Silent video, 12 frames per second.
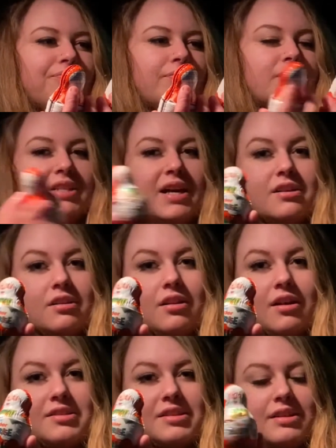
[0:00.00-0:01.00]
Santa
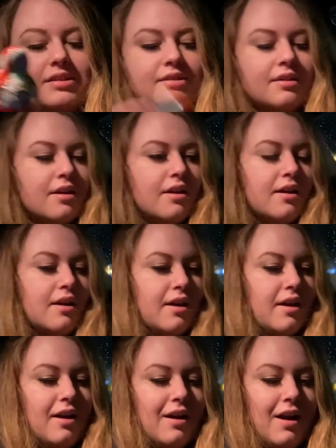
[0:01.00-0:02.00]
Clauses.
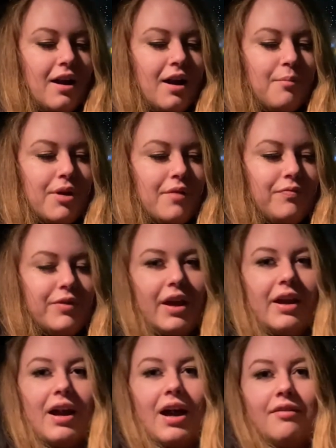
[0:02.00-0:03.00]
They
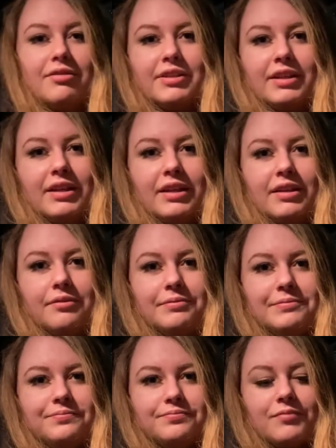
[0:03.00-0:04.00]
have the
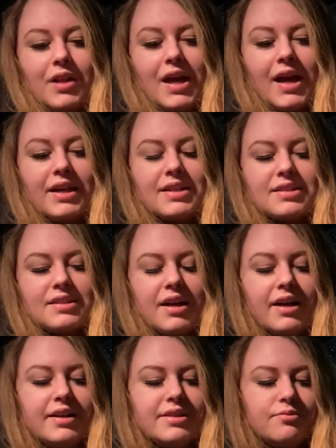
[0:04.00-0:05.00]
egg
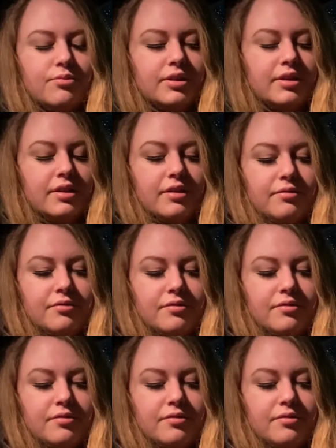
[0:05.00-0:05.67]
inside with the